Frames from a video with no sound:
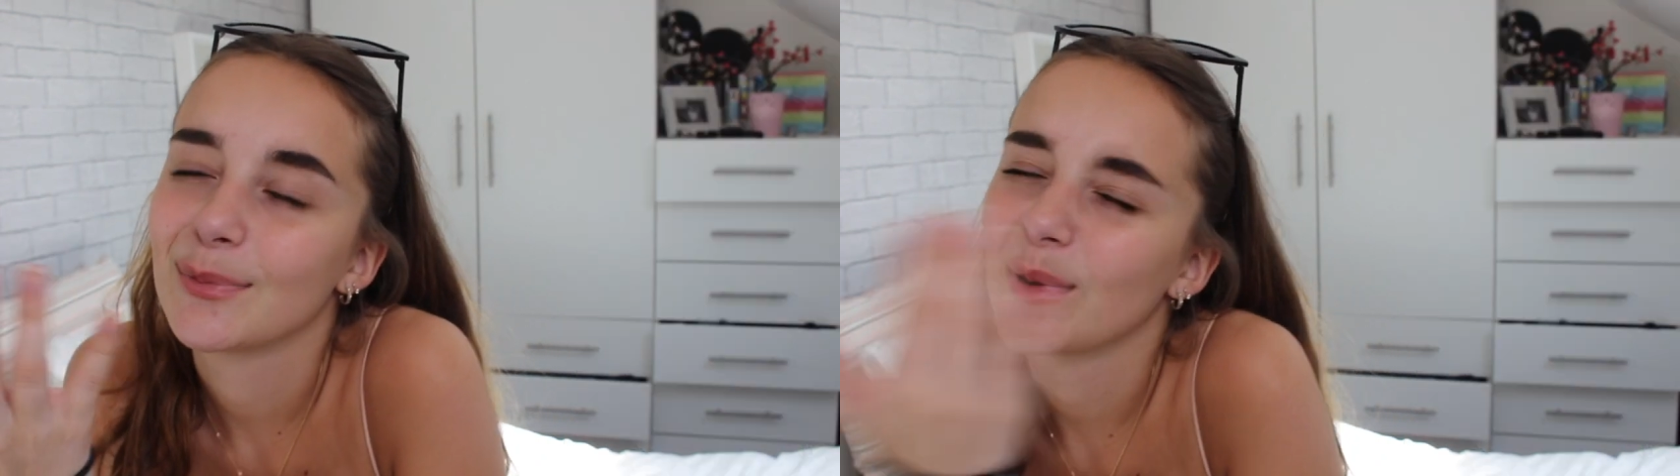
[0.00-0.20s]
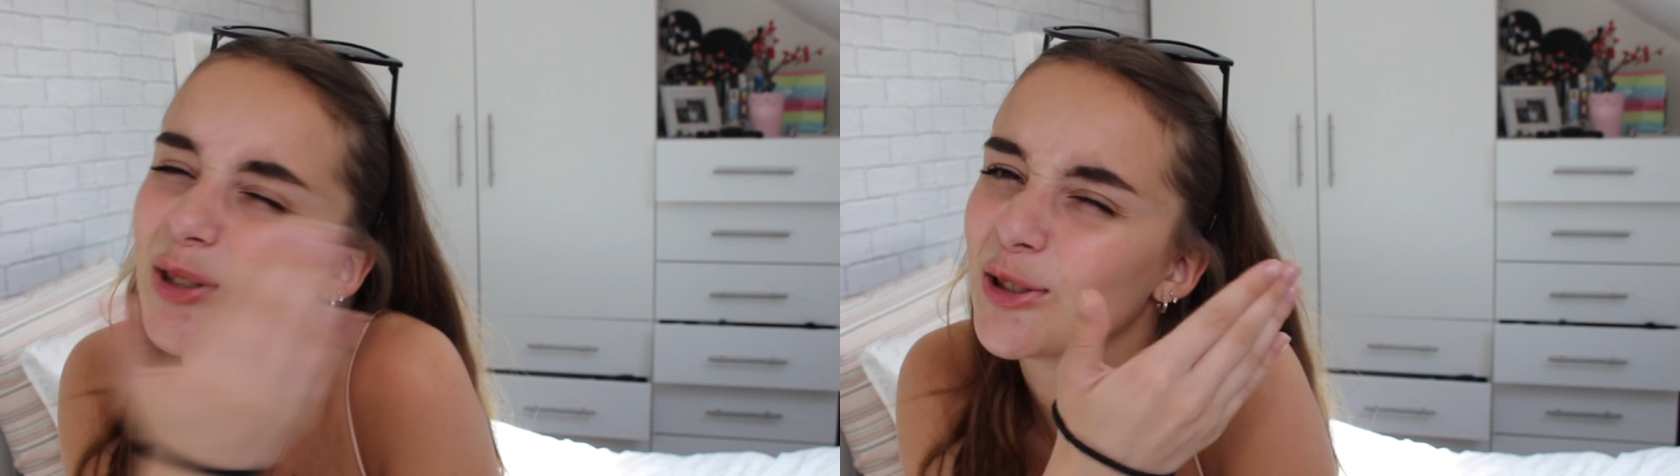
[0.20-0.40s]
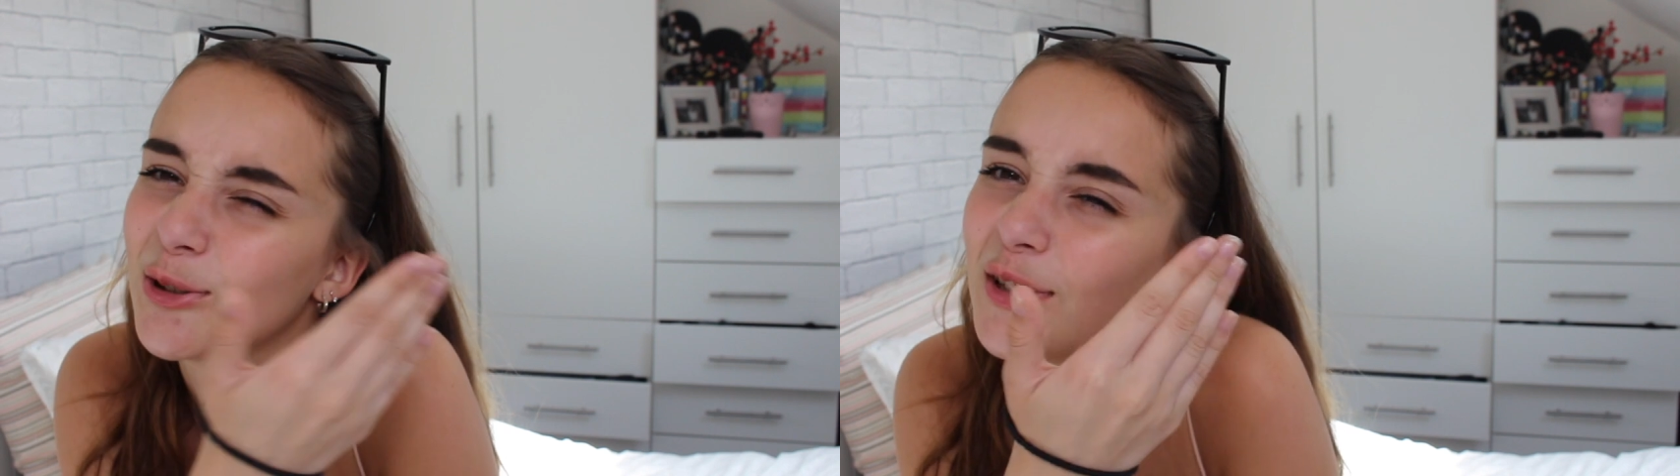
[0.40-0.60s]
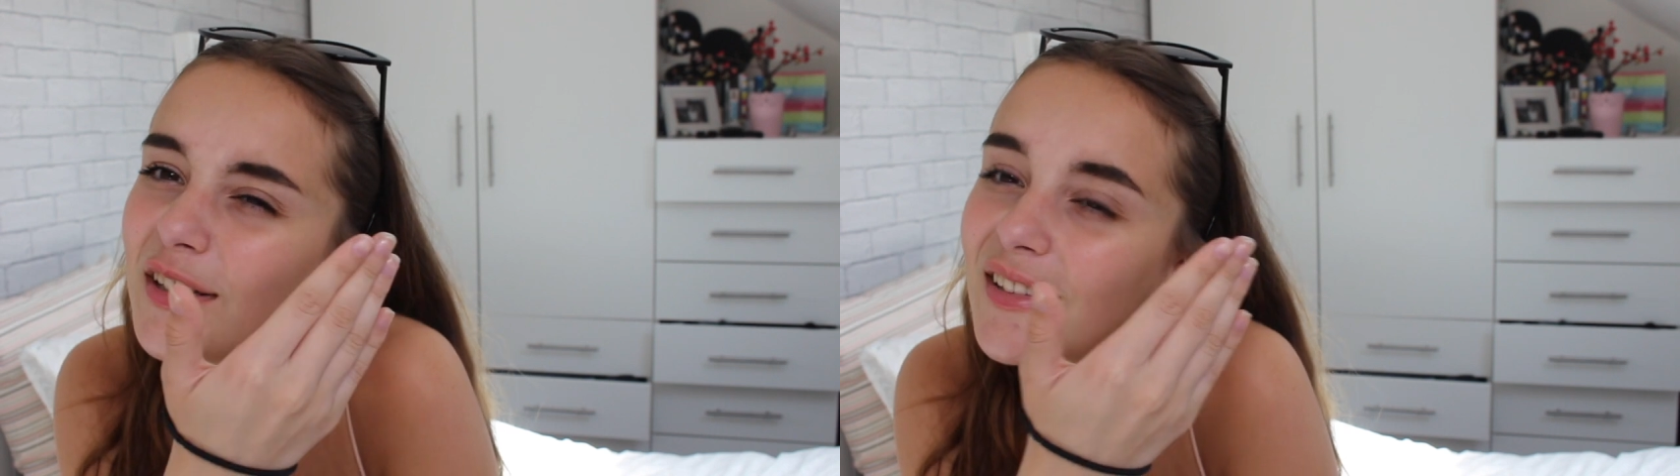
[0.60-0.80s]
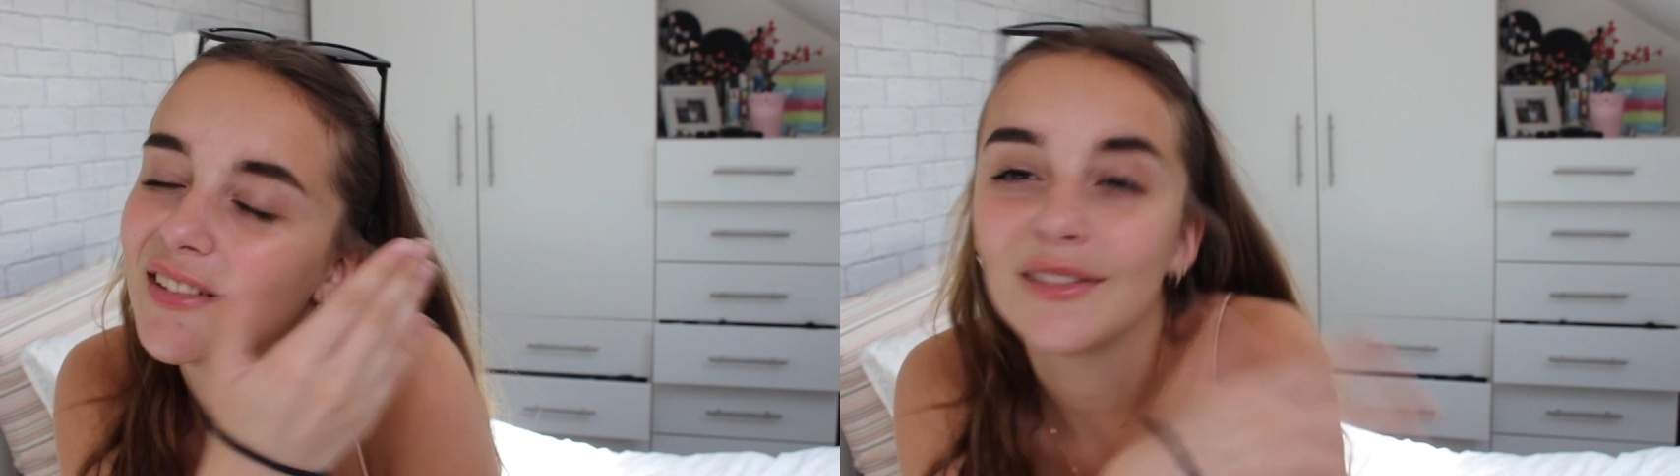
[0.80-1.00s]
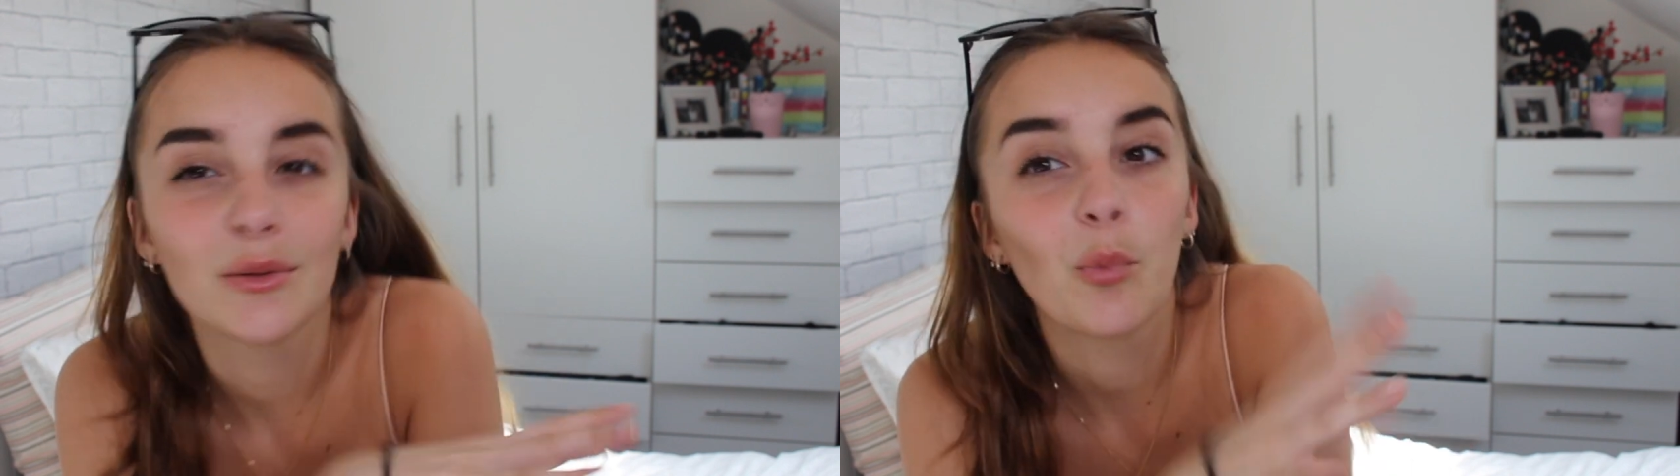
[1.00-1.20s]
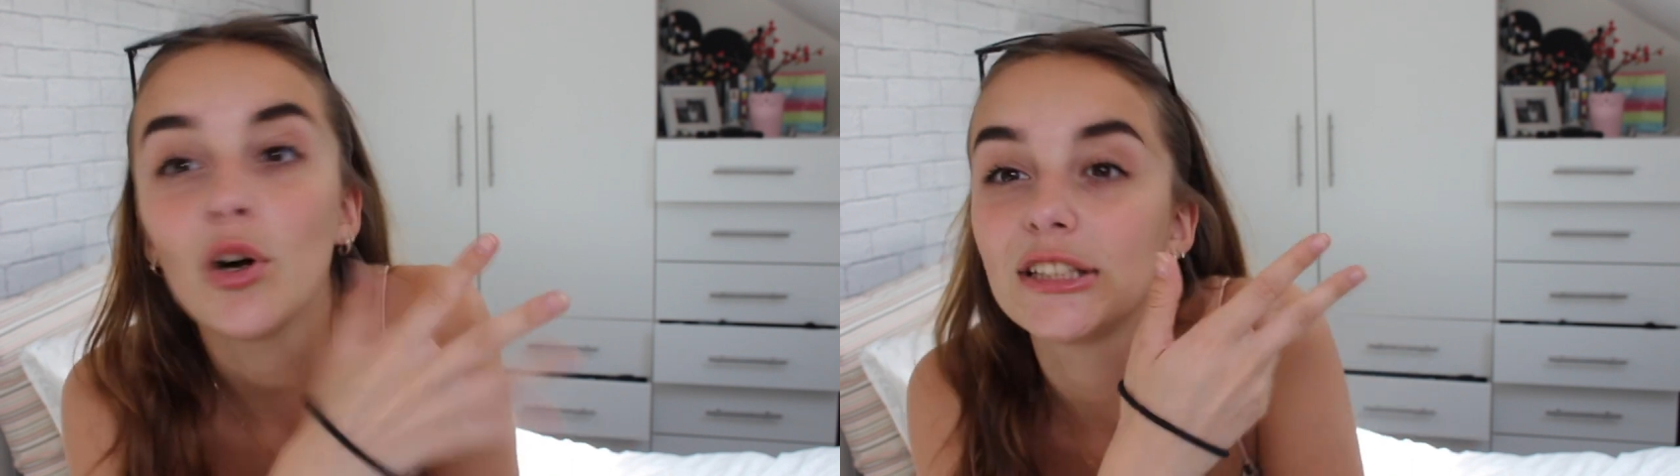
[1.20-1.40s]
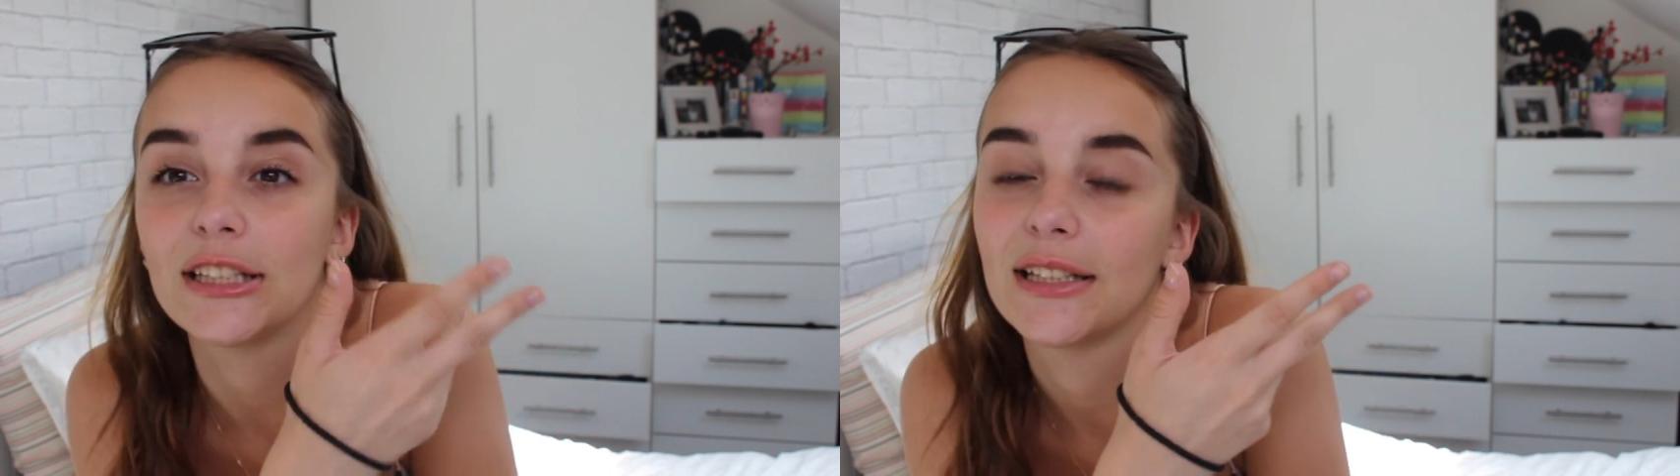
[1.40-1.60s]
But sure,
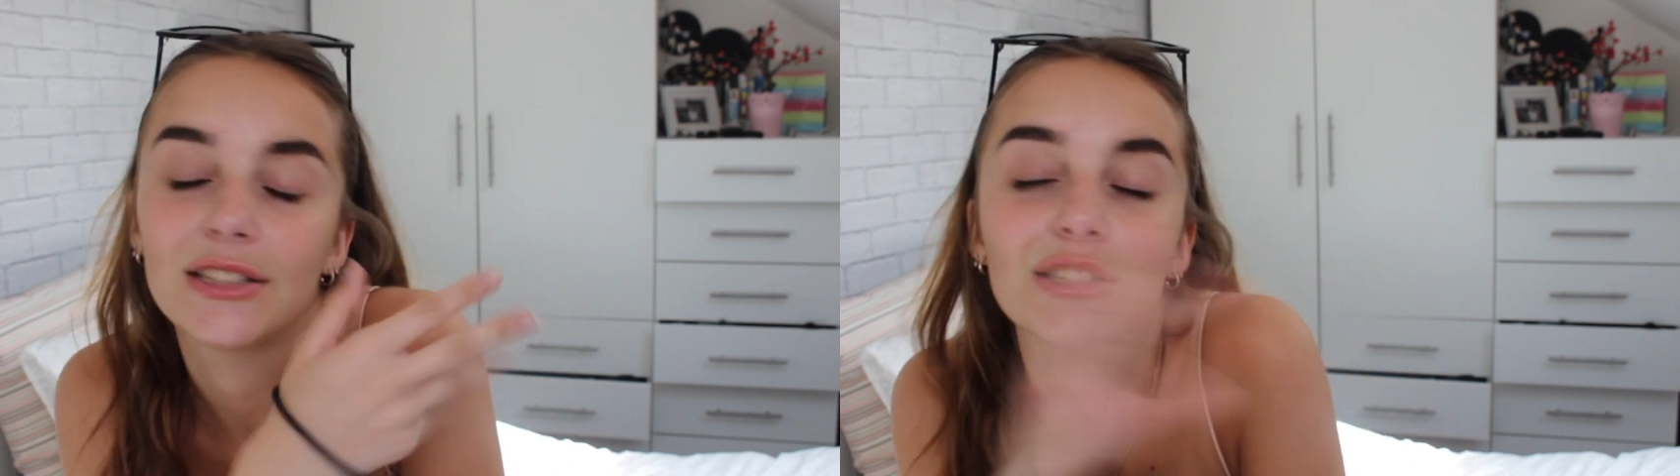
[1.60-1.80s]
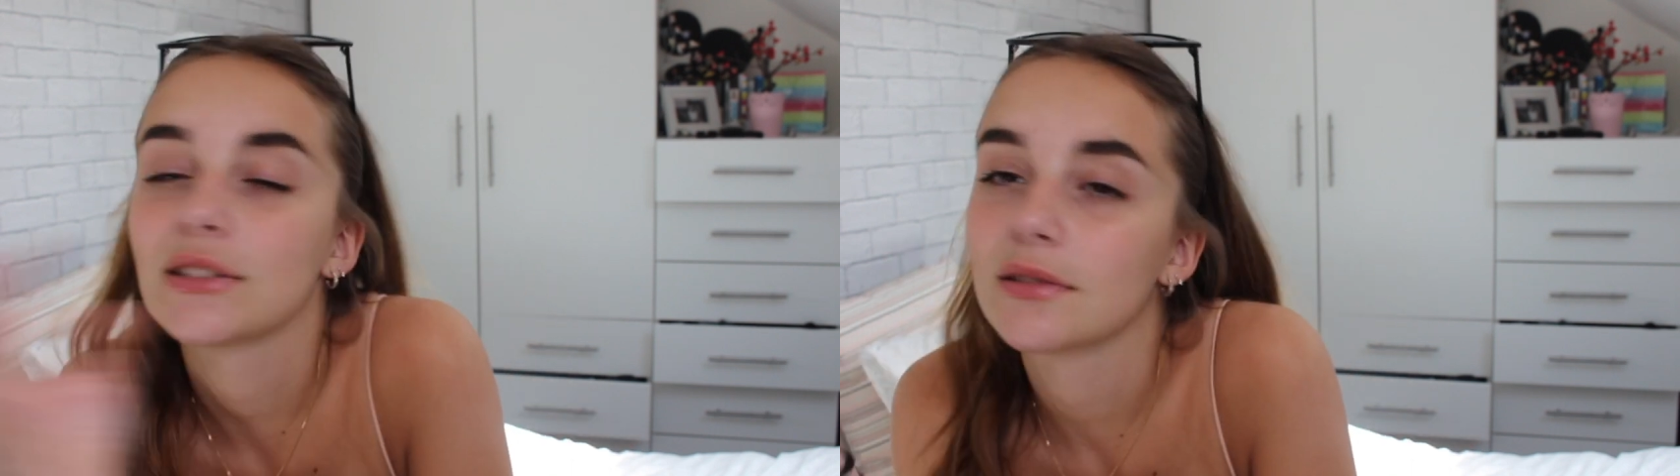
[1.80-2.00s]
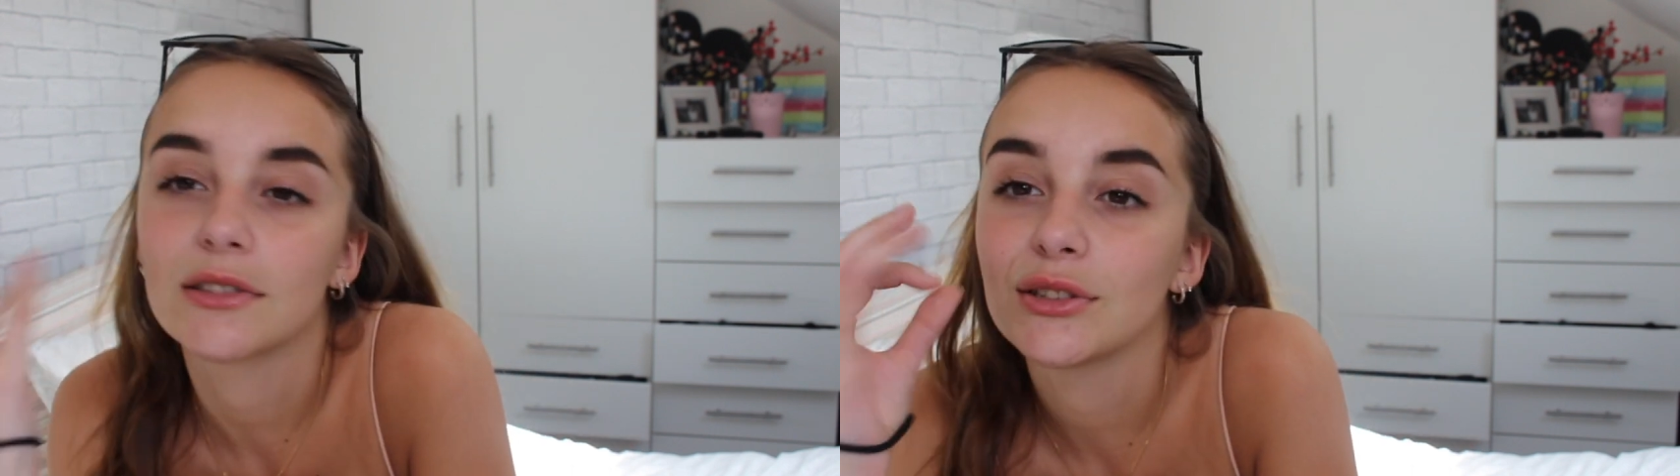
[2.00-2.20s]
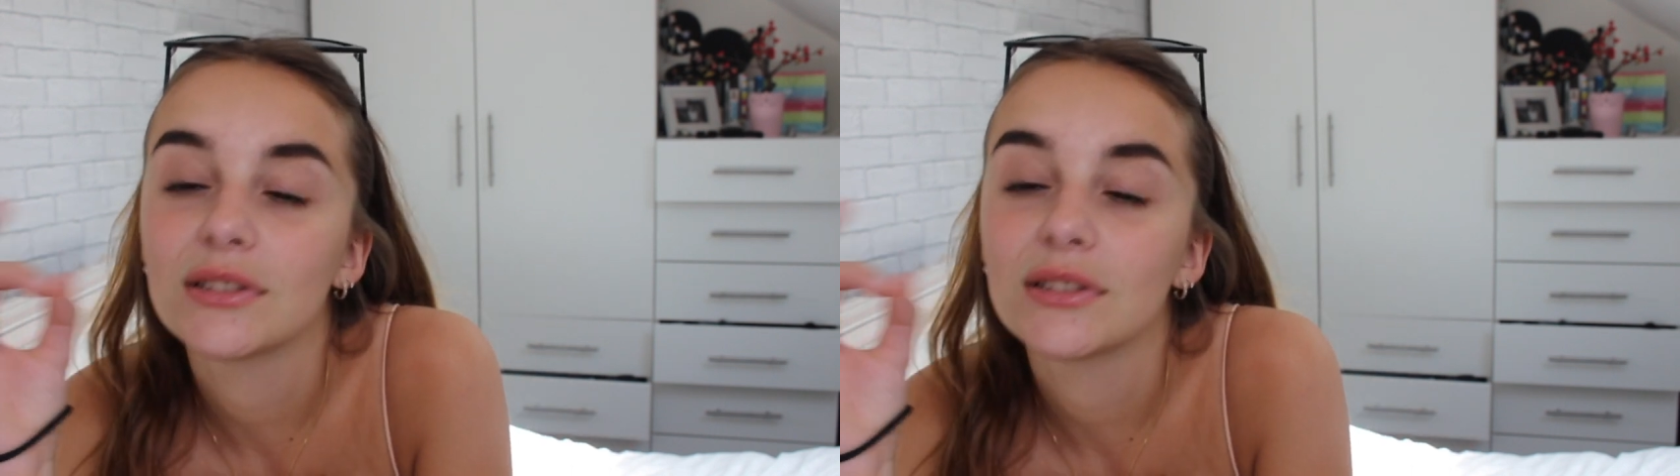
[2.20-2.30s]
watch it, just